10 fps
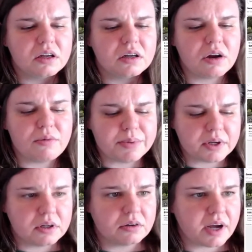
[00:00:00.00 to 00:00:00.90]
Nope.
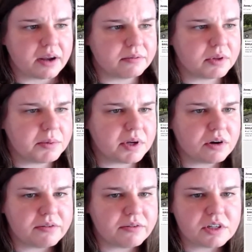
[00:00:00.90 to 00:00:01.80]
Okay, let me go
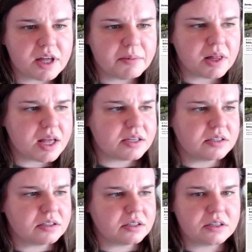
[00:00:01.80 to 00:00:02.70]
over to the
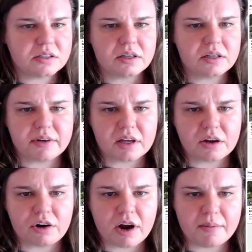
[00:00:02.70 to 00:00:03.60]
MLS and see if I can
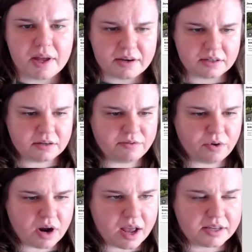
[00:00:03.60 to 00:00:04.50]
grab it
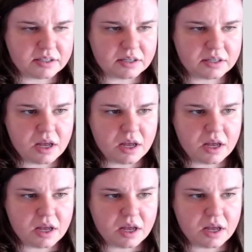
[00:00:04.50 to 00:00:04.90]
for us.